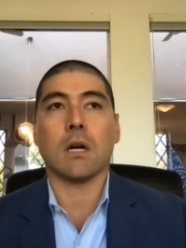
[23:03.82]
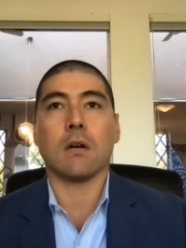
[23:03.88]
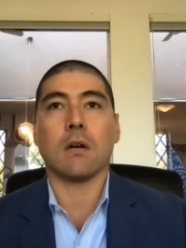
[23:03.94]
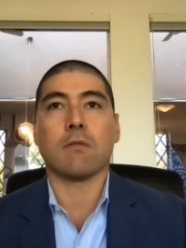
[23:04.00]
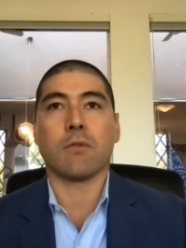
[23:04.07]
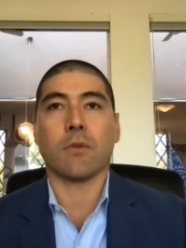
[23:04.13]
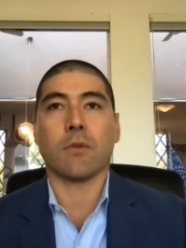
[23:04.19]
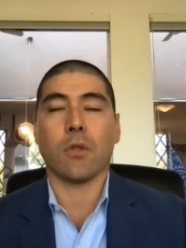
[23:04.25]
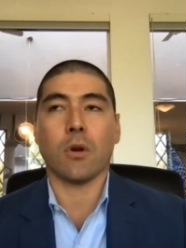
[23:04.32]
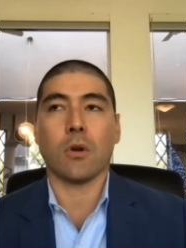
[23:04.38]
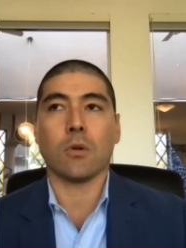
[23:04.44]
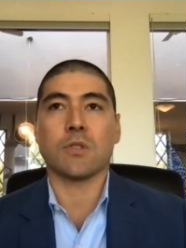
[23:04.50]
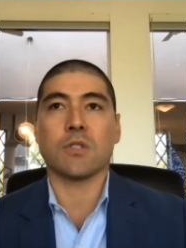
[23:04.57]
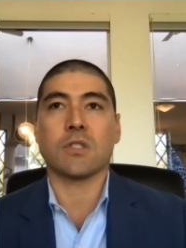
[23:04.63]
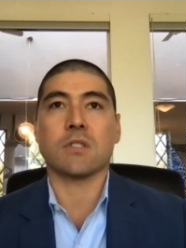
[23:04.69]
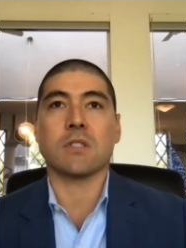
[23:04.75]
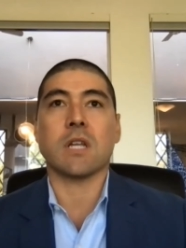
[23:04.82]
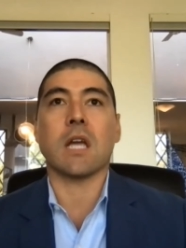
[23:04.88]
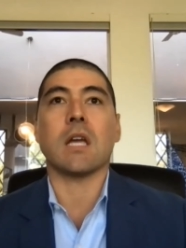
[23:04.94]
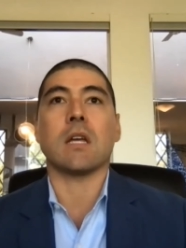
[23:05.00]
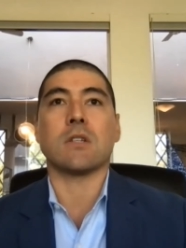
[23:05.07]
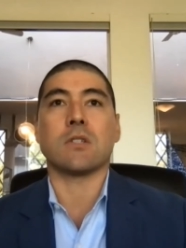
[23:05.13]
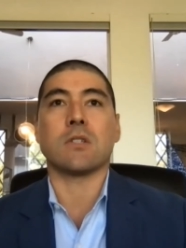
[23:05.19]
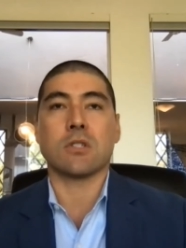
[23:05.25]
those
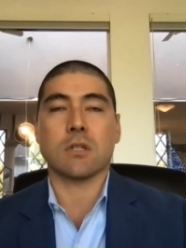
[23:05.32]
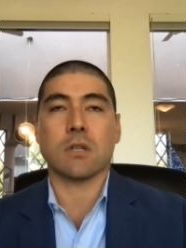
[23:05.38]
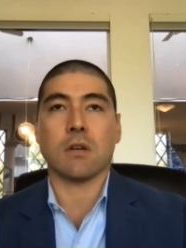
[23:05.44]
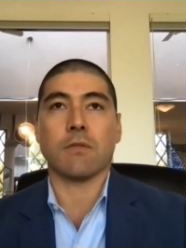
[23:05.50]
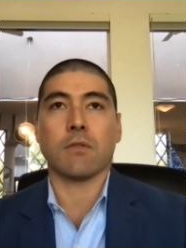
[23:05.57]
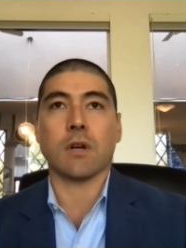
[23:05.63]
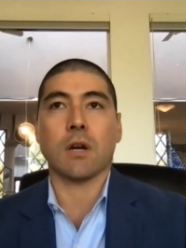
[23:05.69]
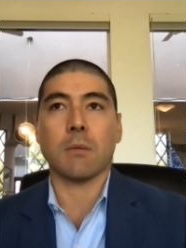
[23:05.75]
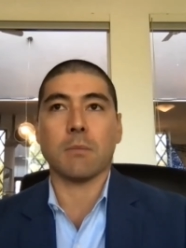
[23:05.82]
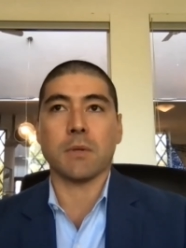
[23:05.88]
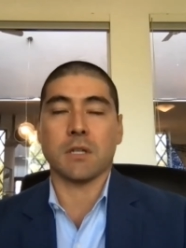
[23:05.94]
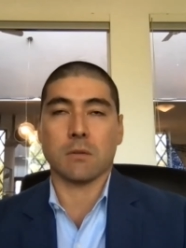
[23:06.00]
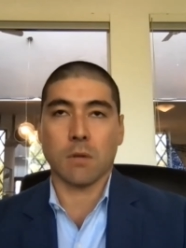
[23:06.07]
stage of company,